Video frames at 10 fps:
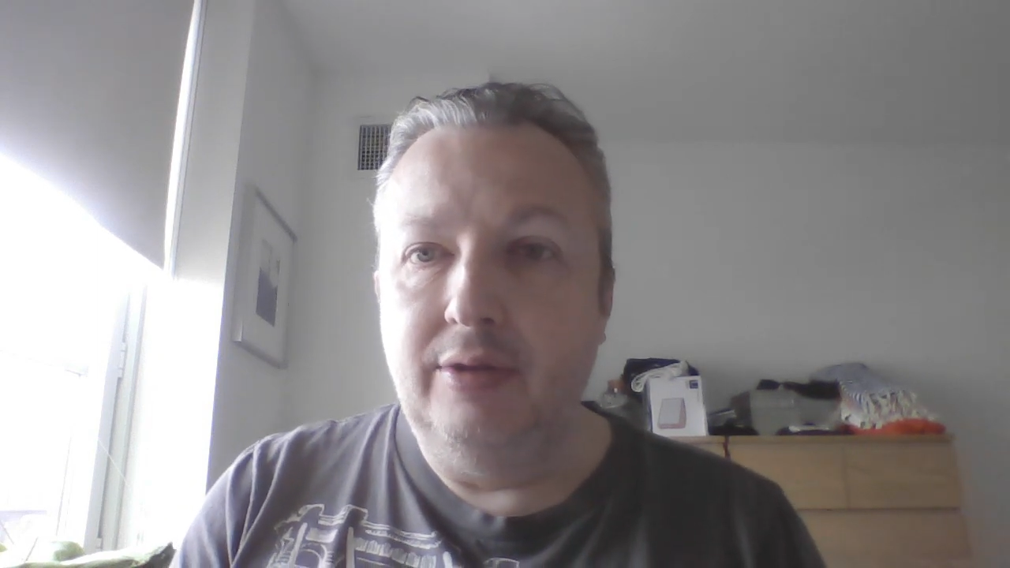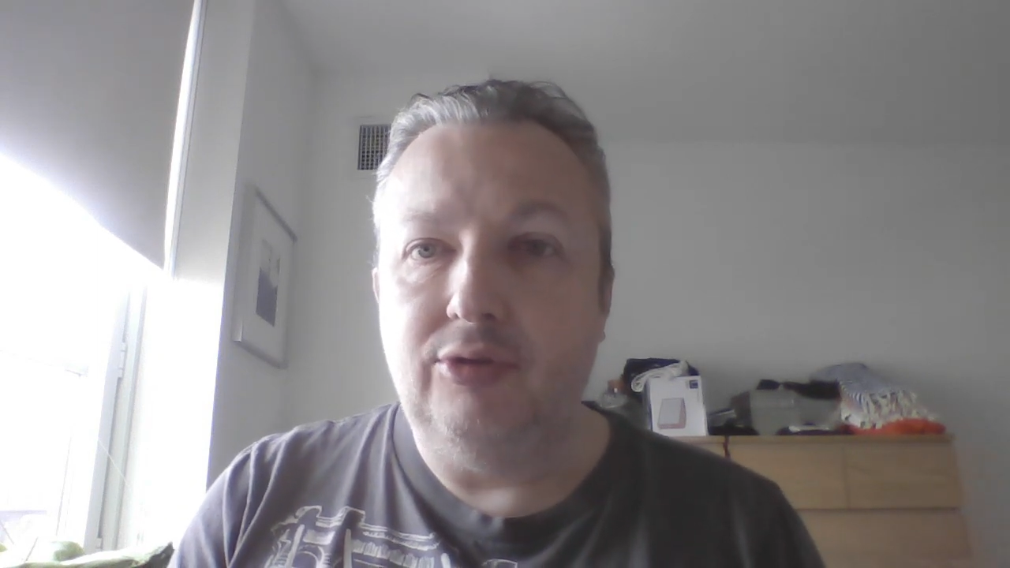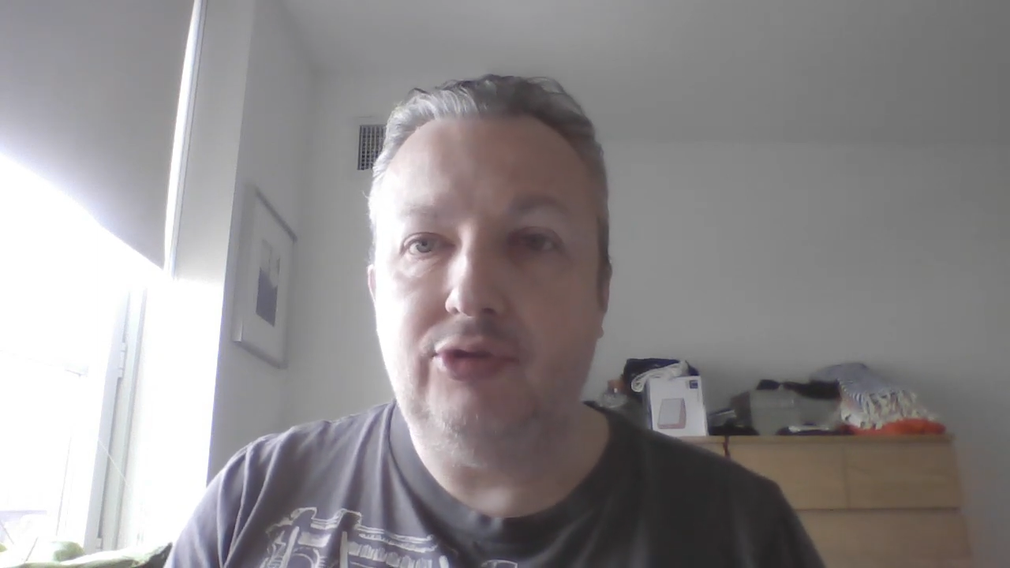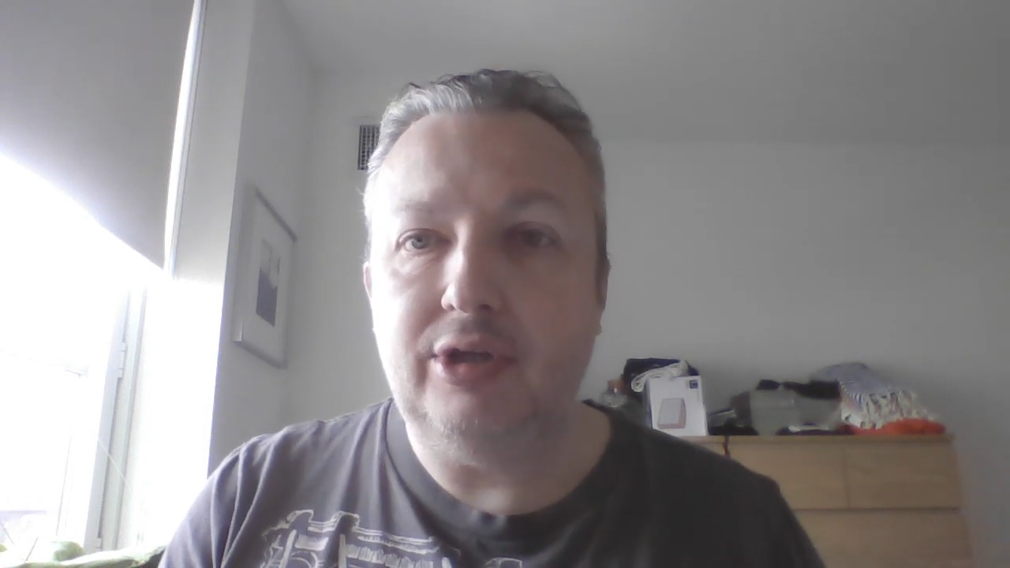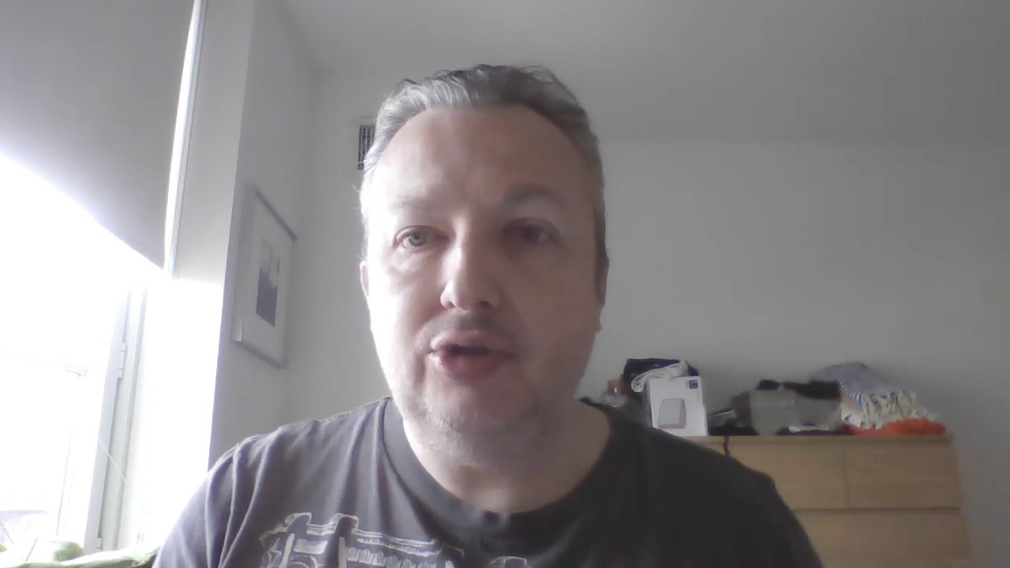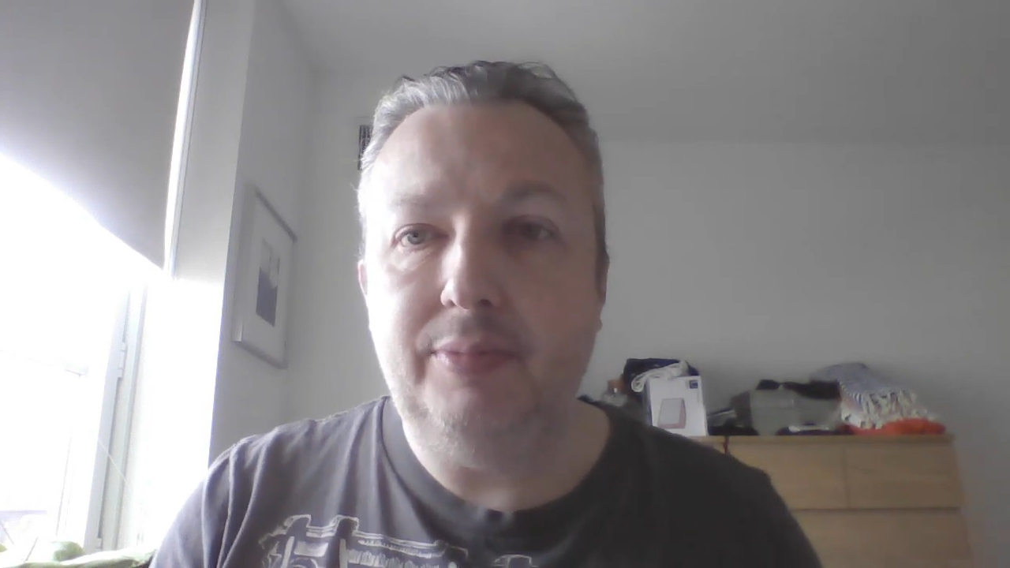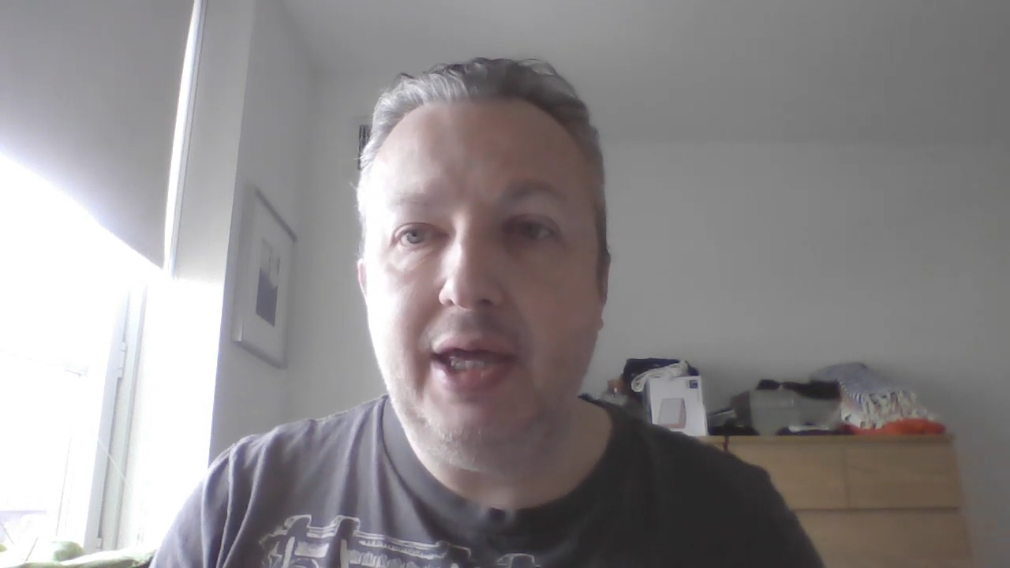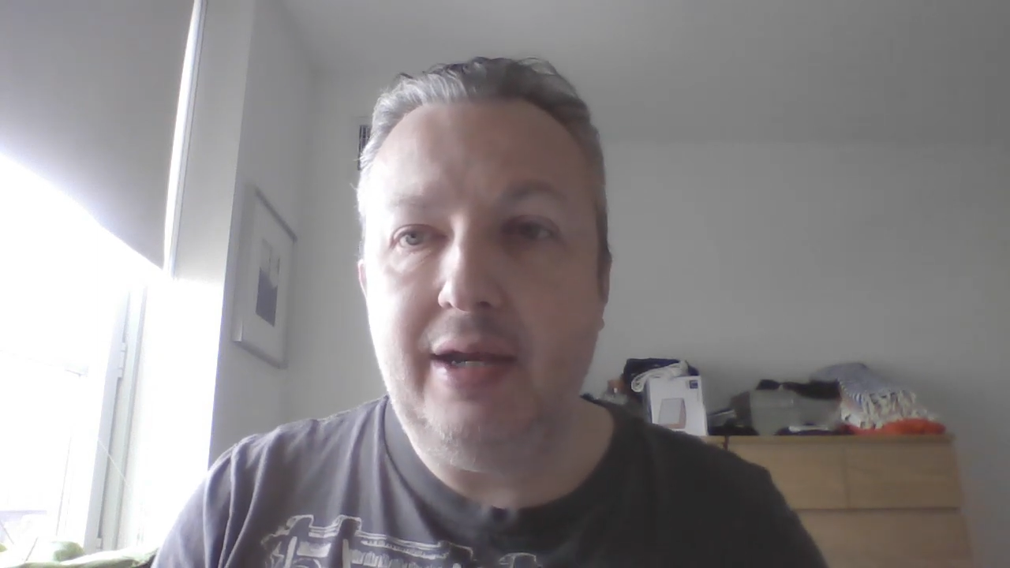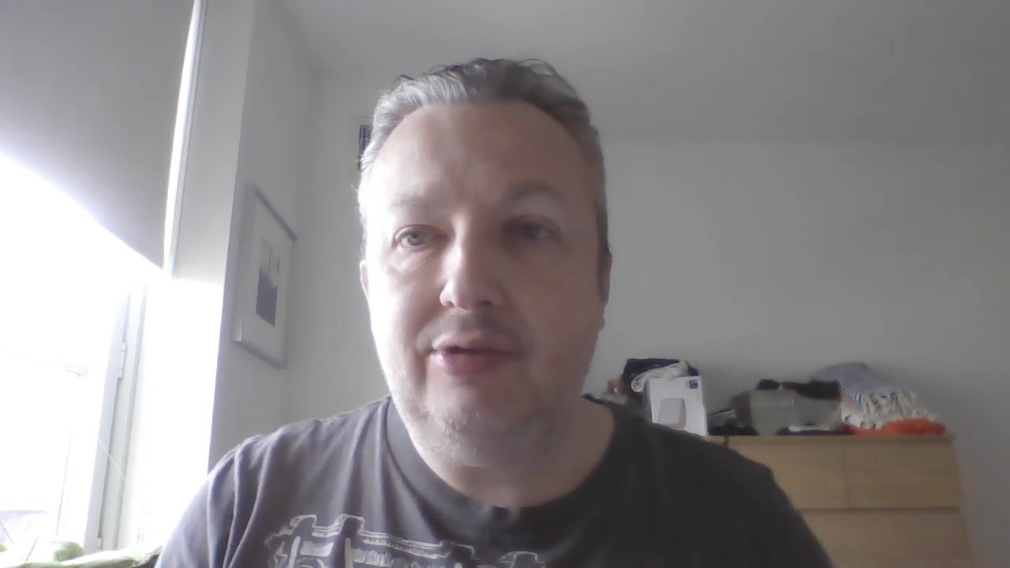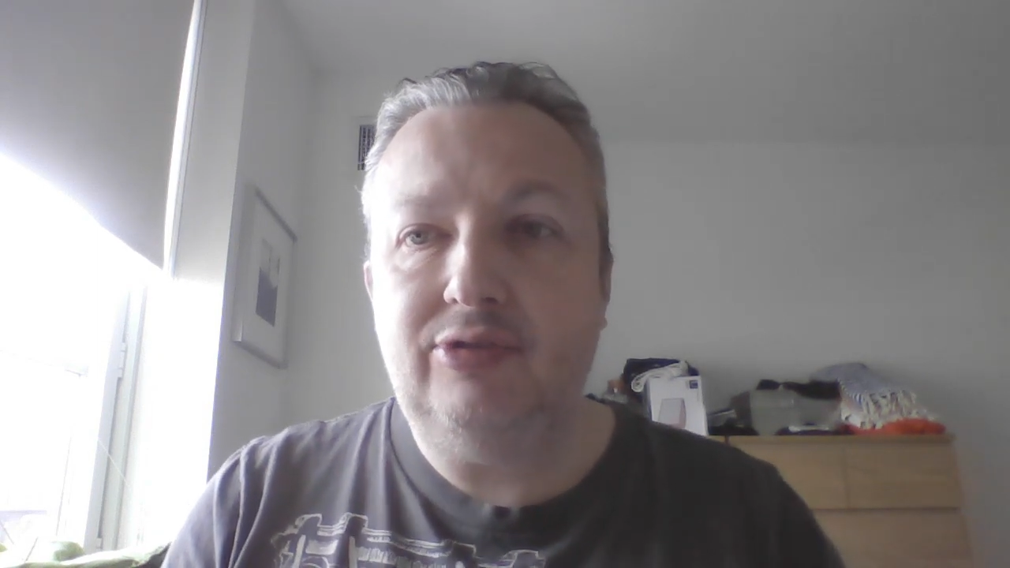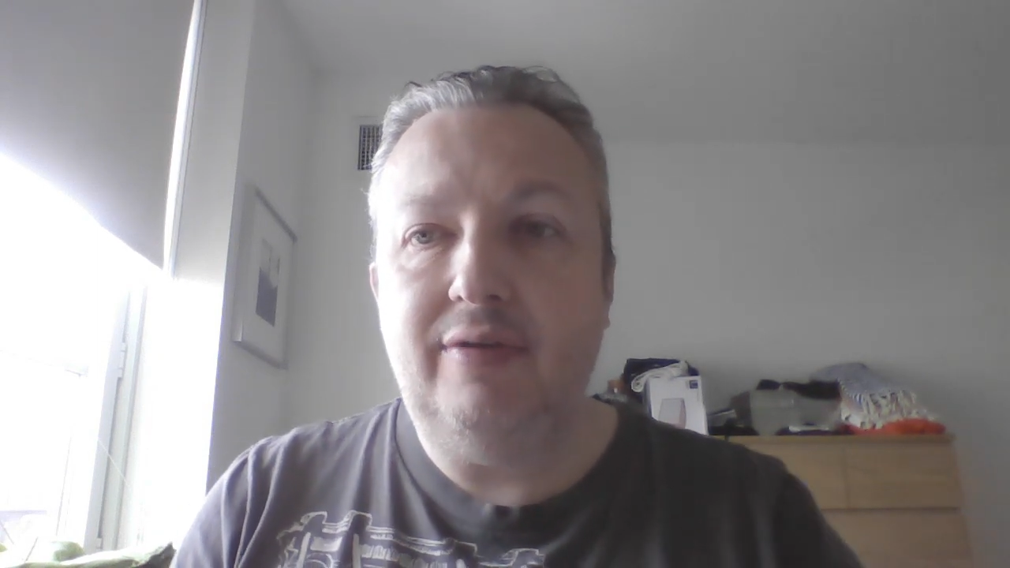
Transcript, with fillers: The single began its